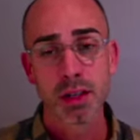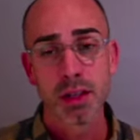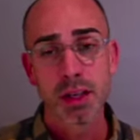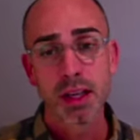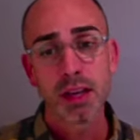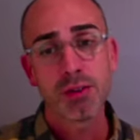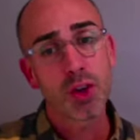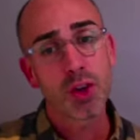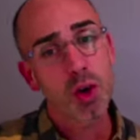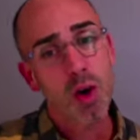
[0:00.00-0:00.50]

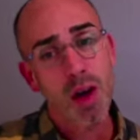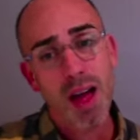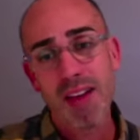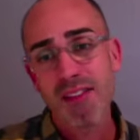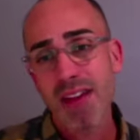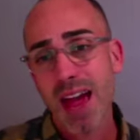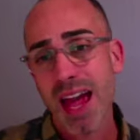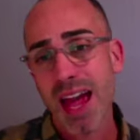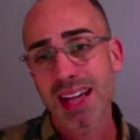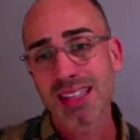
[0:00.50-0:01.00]
If you don't have
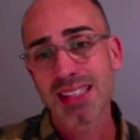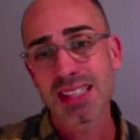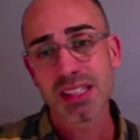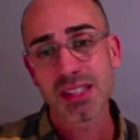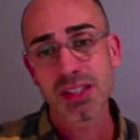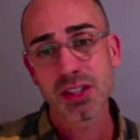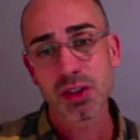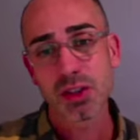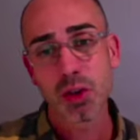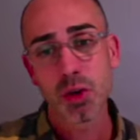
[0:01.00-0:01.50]
access
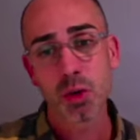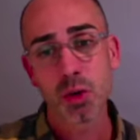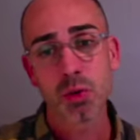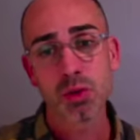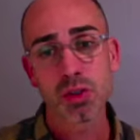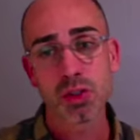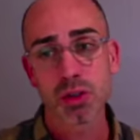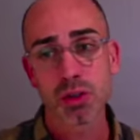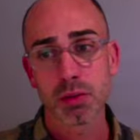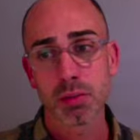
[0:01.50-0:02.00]
to those,
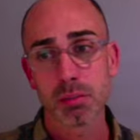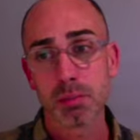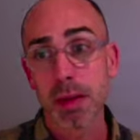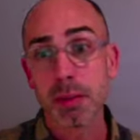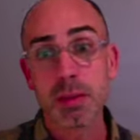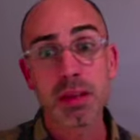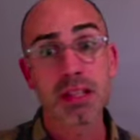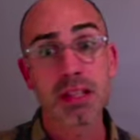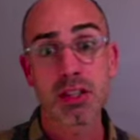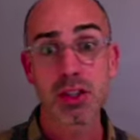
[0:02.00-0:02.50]
or maybe
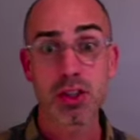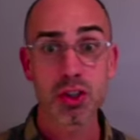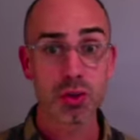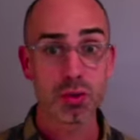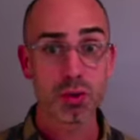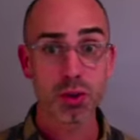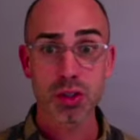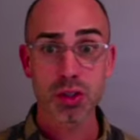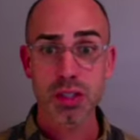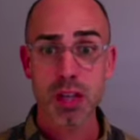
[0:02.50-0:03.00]
this is your
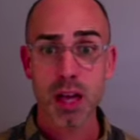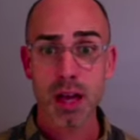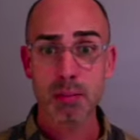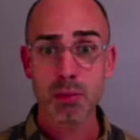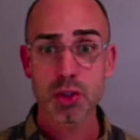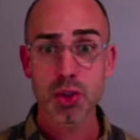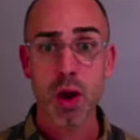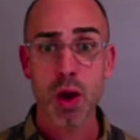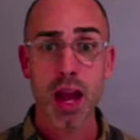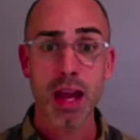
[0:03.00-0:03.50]
first time
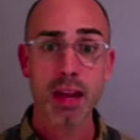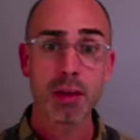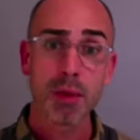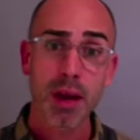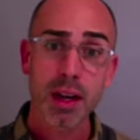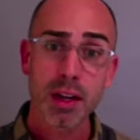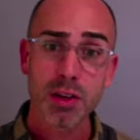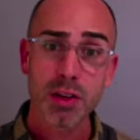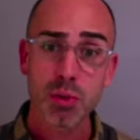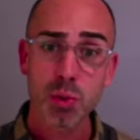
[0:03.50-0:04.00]
trying
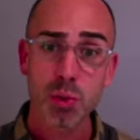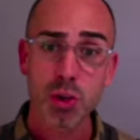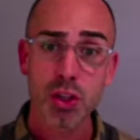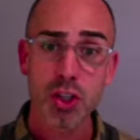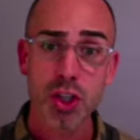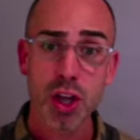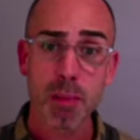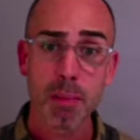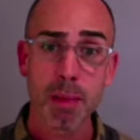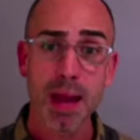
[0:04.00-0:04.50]
Writer's
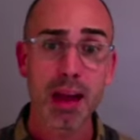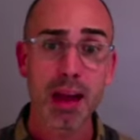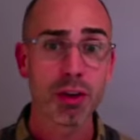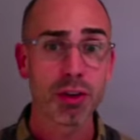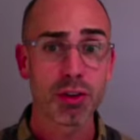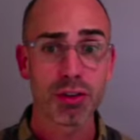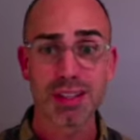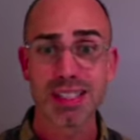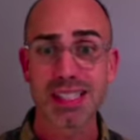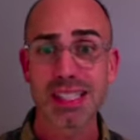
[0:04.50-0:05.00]
Workshop out or
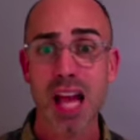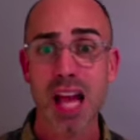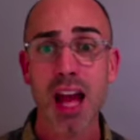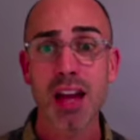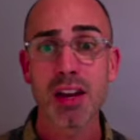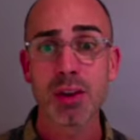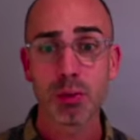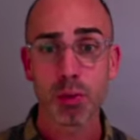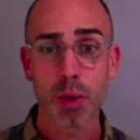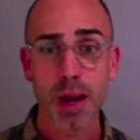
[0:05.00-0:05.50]
this kind
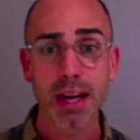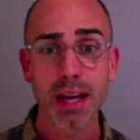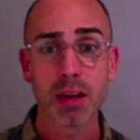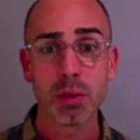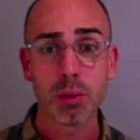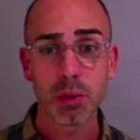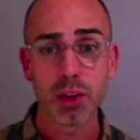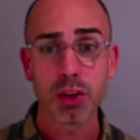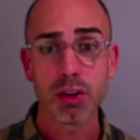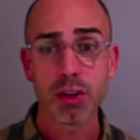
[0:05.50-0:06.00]
of writing
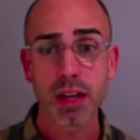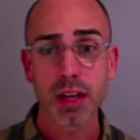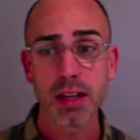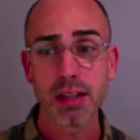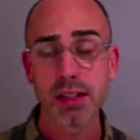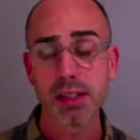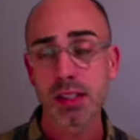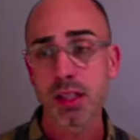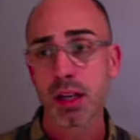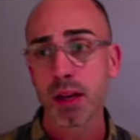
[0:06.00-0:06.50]
with your
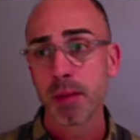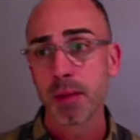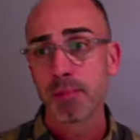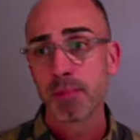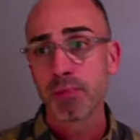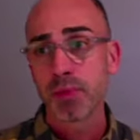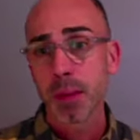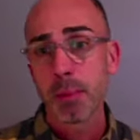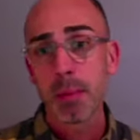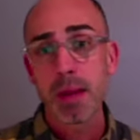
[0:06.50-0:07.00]
kids,
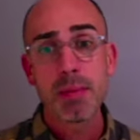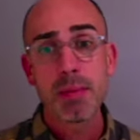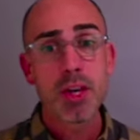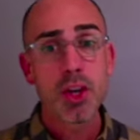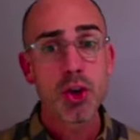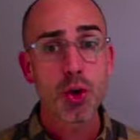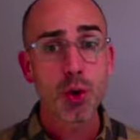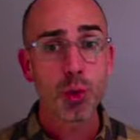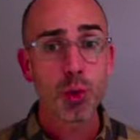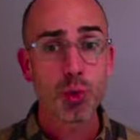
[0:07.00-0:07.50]
maybe
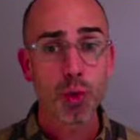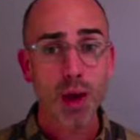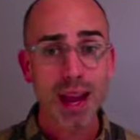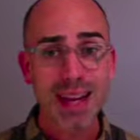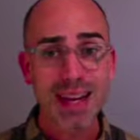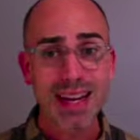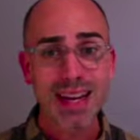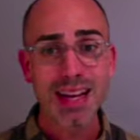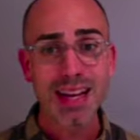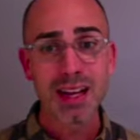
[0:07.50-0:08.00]
you're
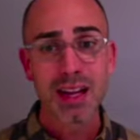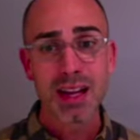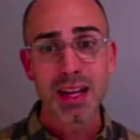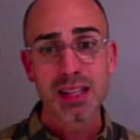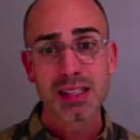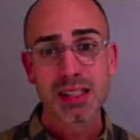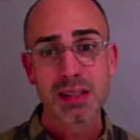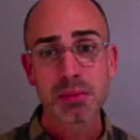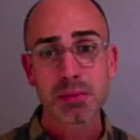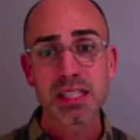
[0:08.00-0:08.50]
writing
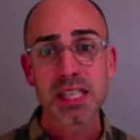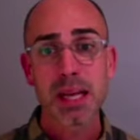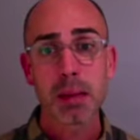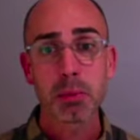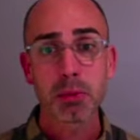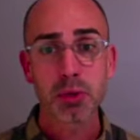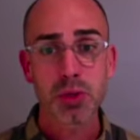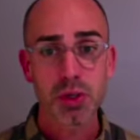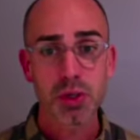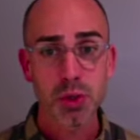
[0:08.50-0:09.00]
some sample
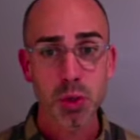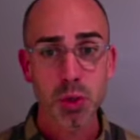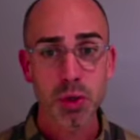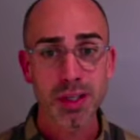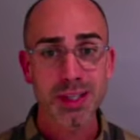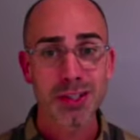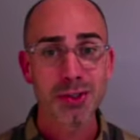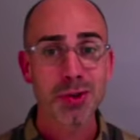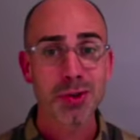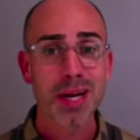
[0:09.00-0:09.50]
stories
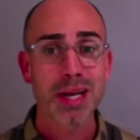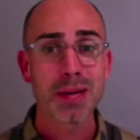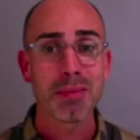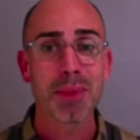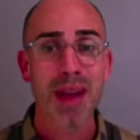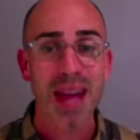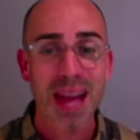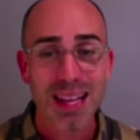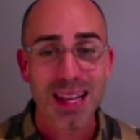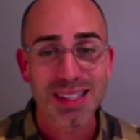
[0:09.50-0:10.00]
trying to
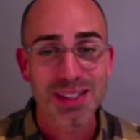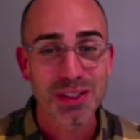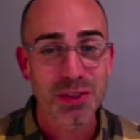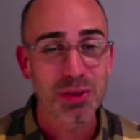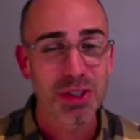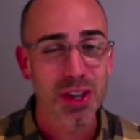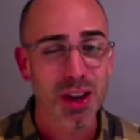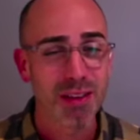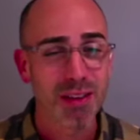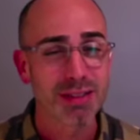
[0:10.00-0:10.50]
pass those
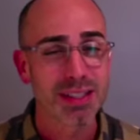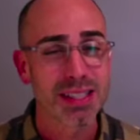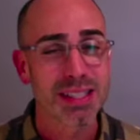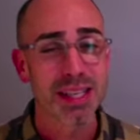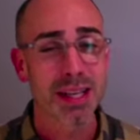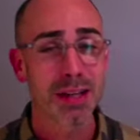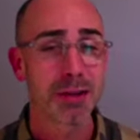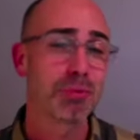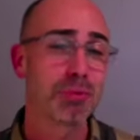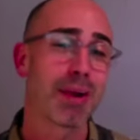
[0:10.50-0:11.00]
off as
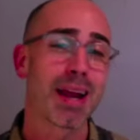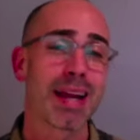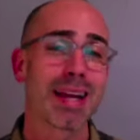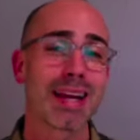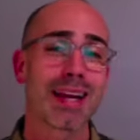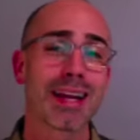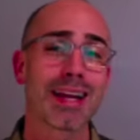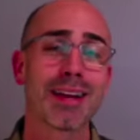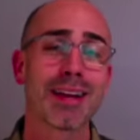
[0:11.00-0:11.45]
kid writing.